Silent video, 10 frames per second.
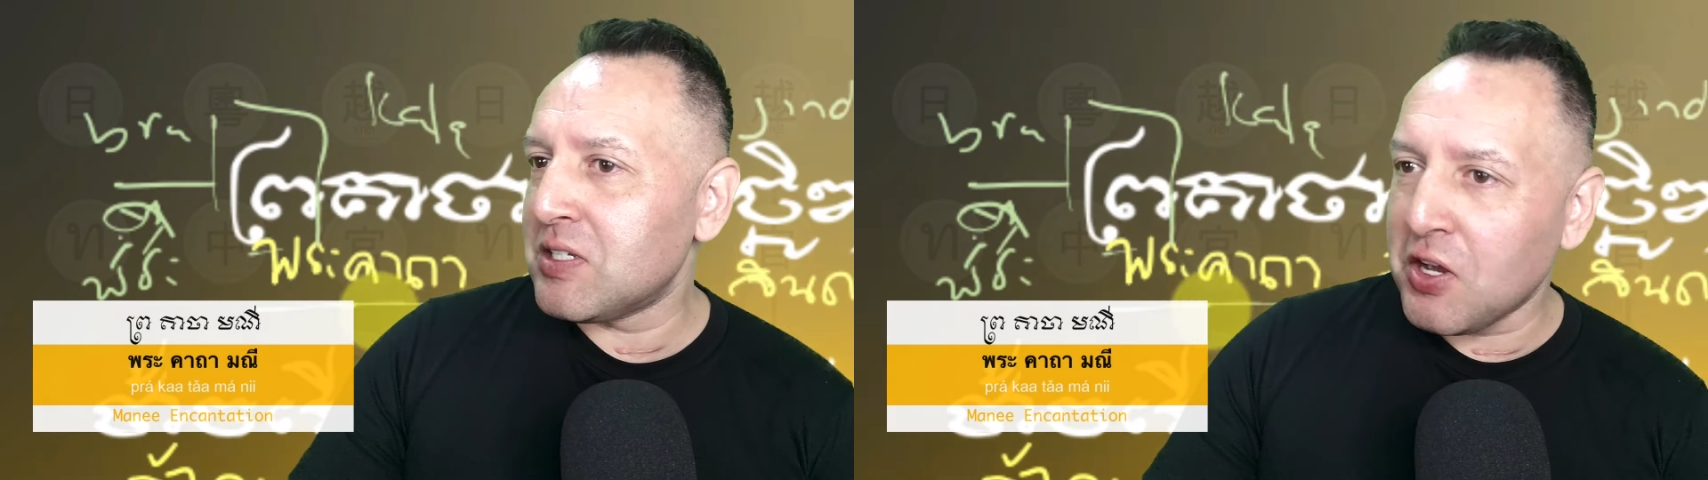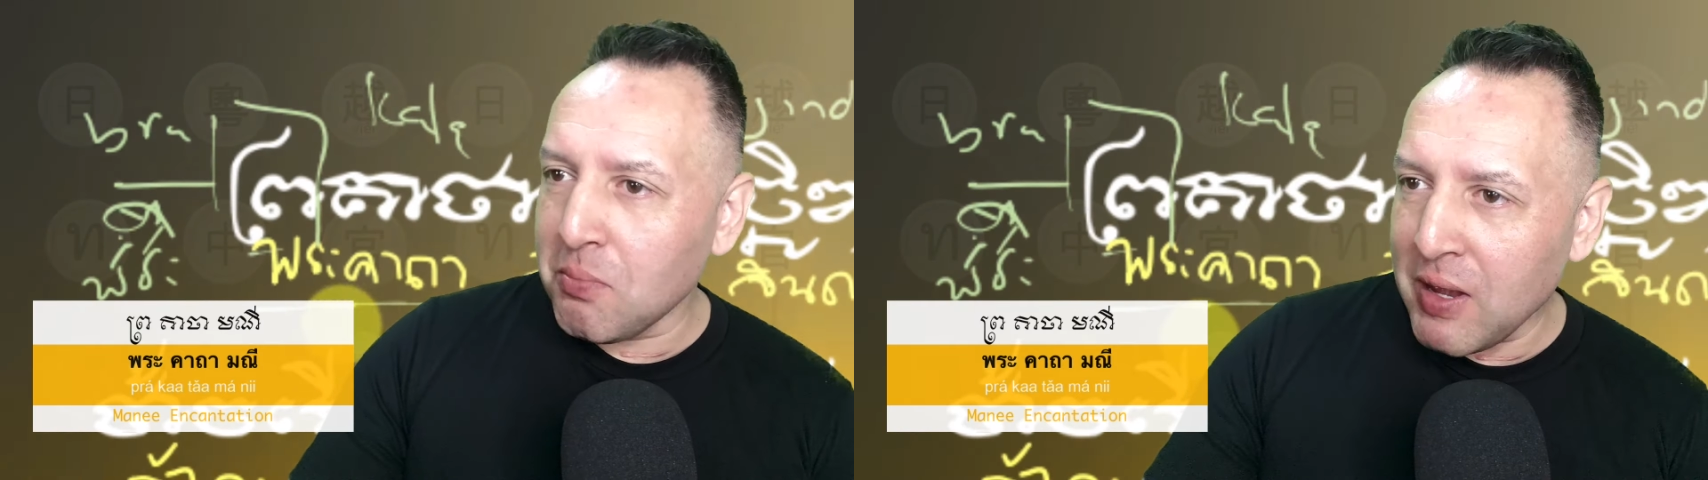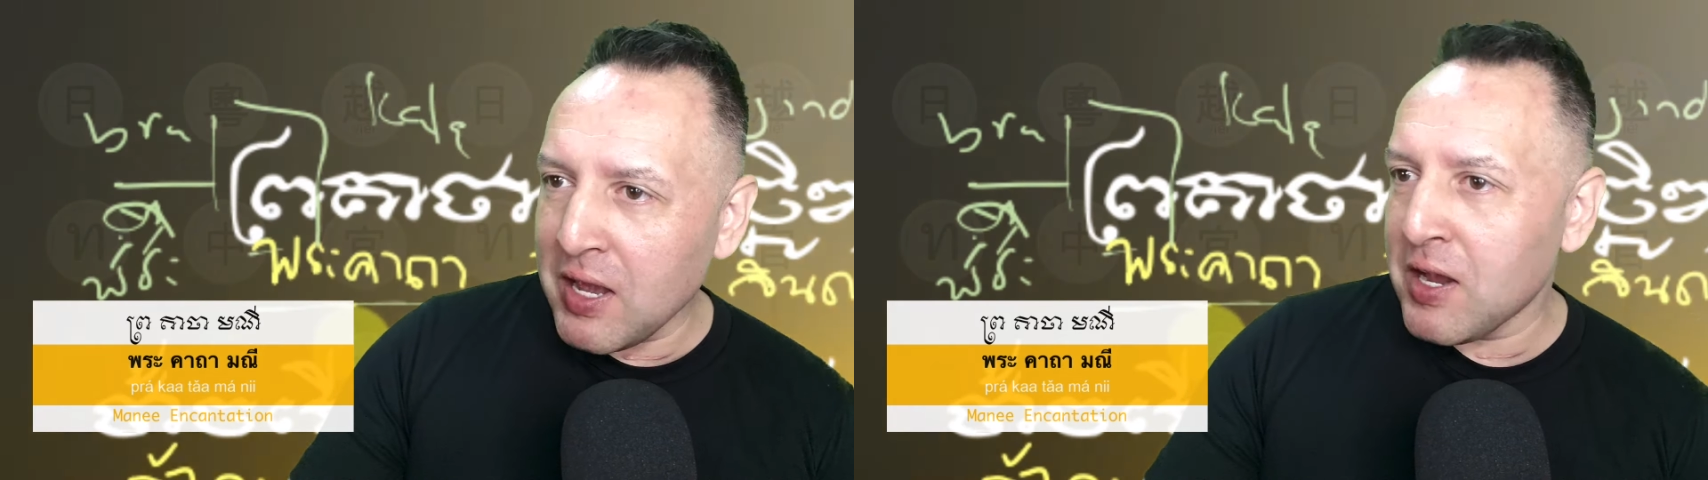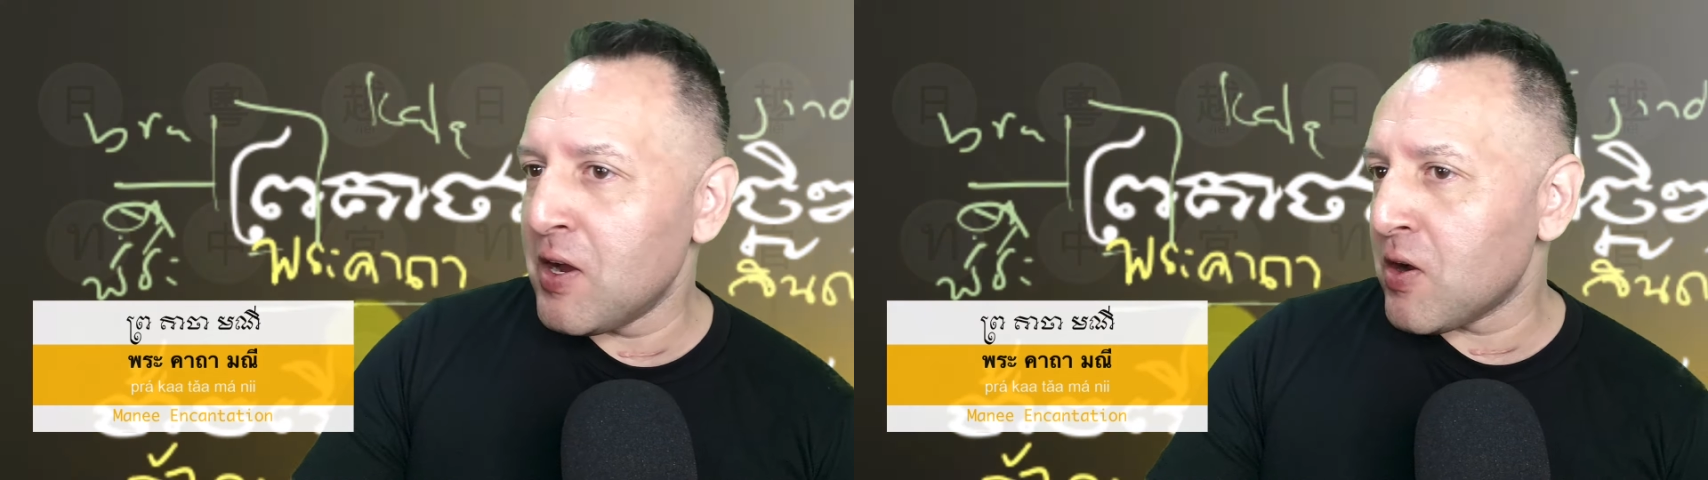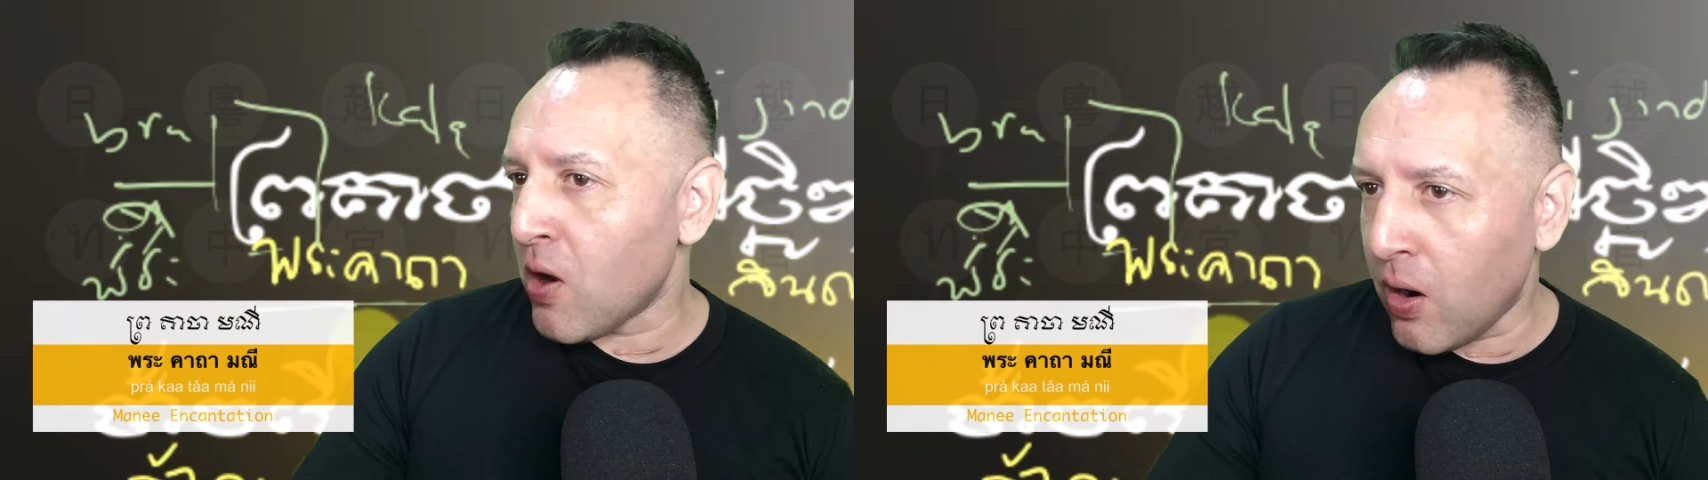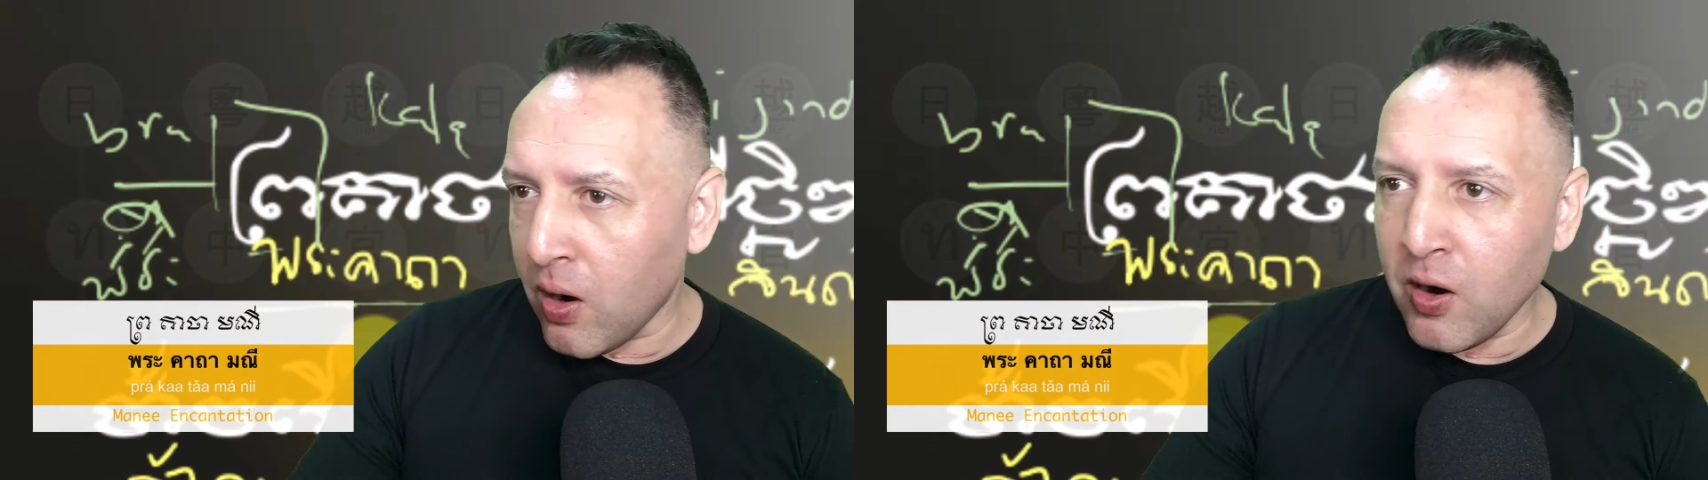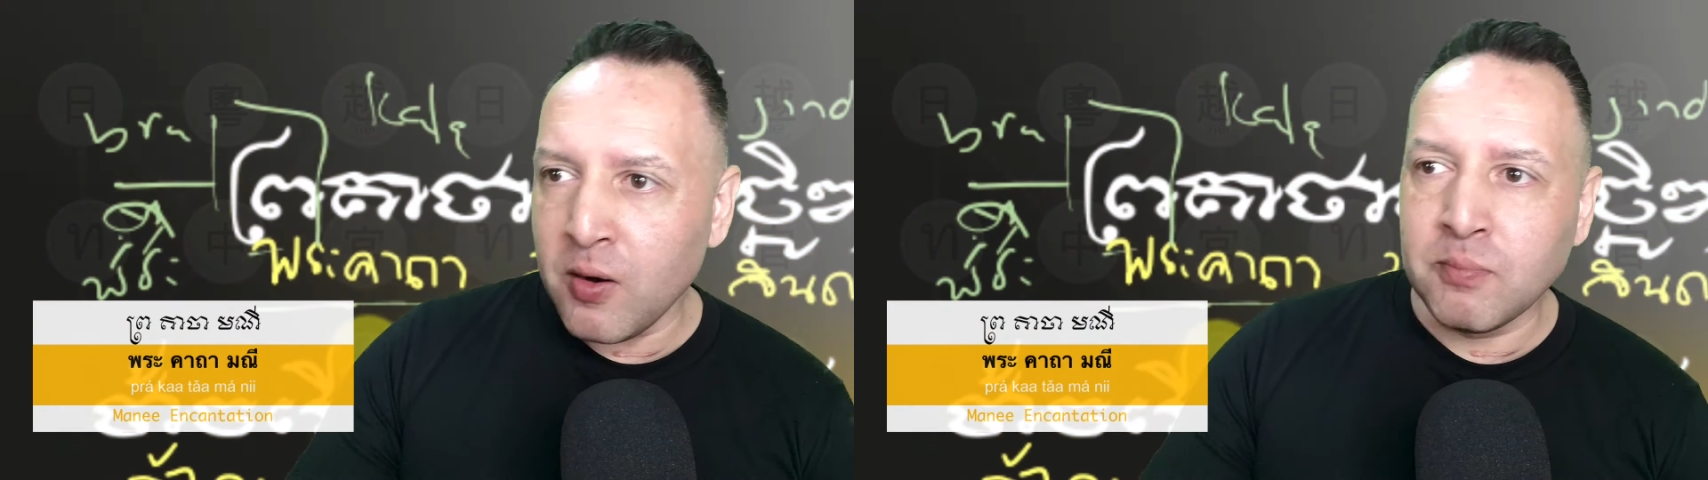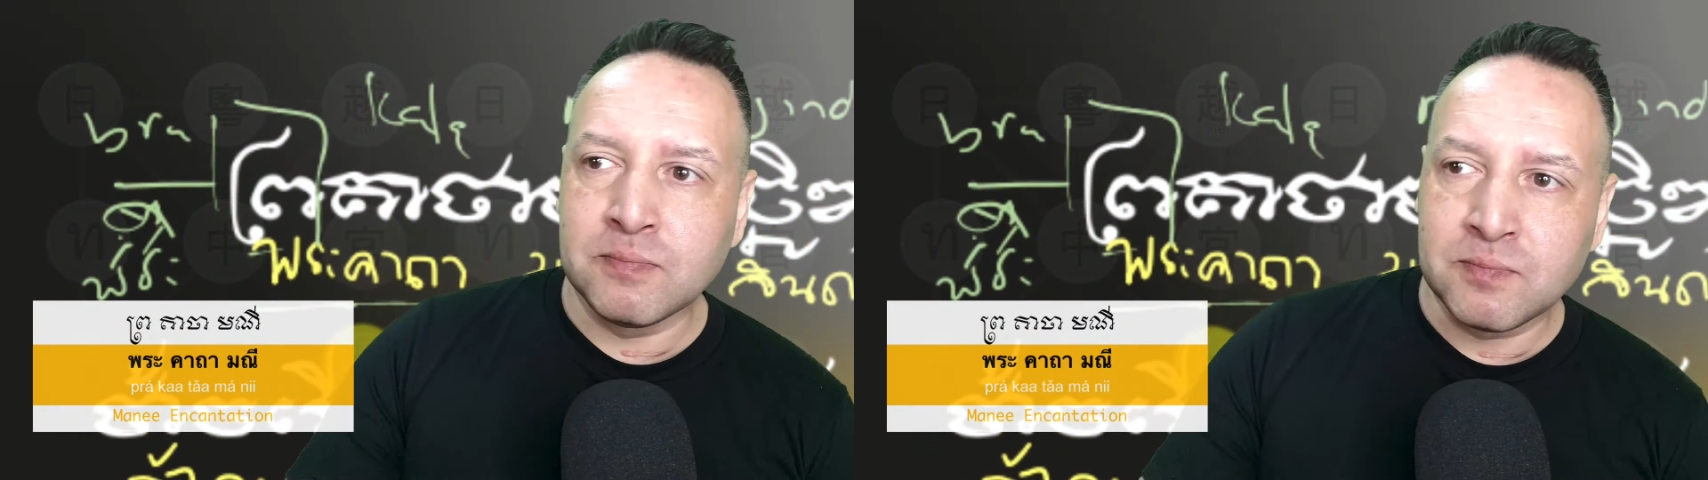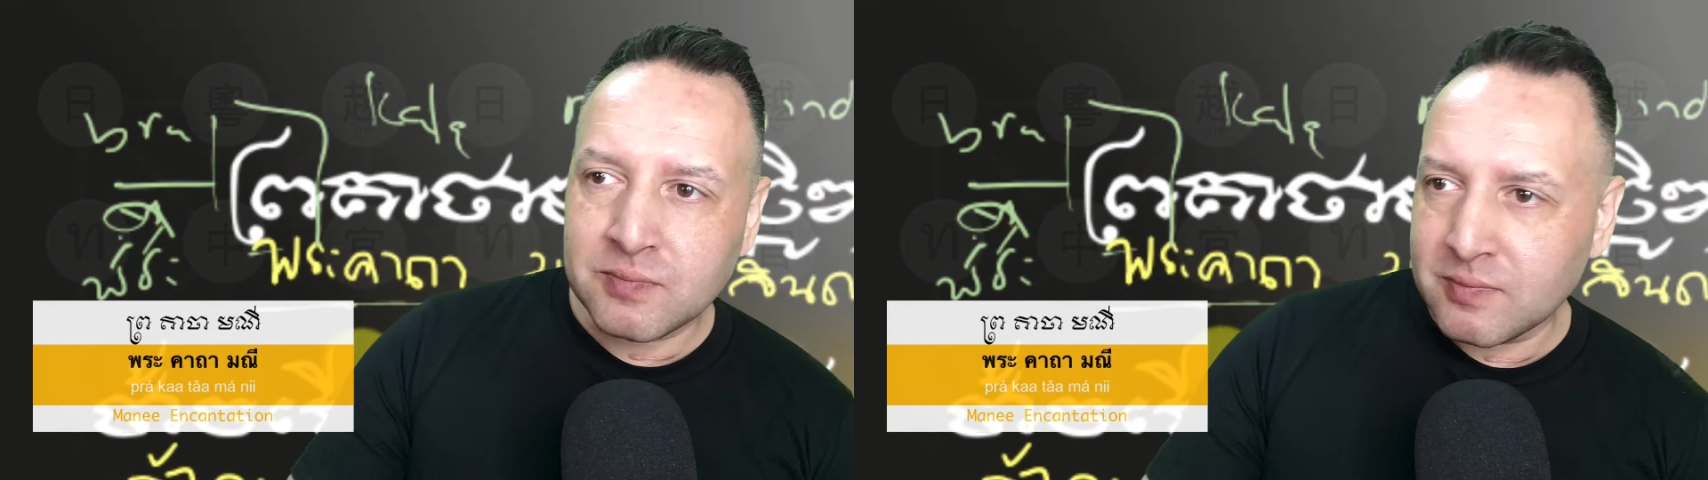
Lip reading: Khmer, Khom,